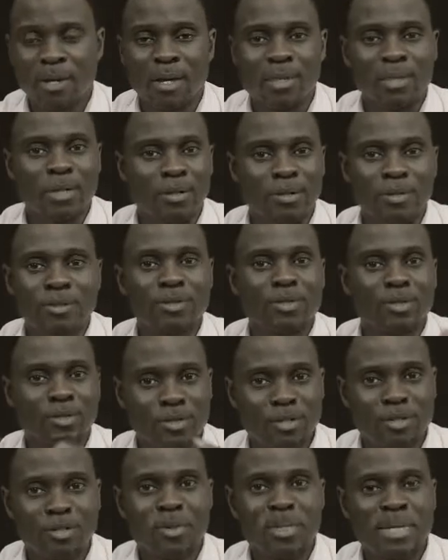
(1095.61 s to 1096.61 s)
And the only way
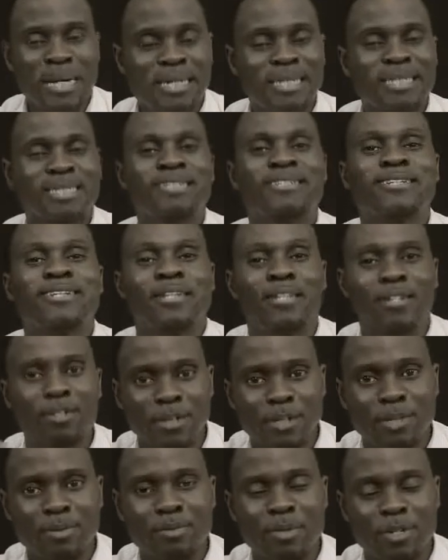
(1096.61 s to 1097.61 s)
to do it, I needed to
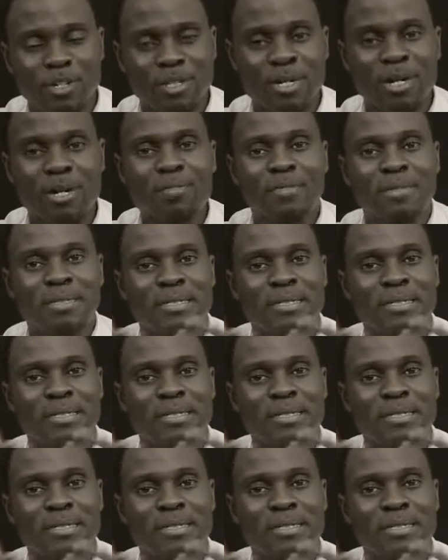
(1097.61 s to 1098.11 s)
learn myself.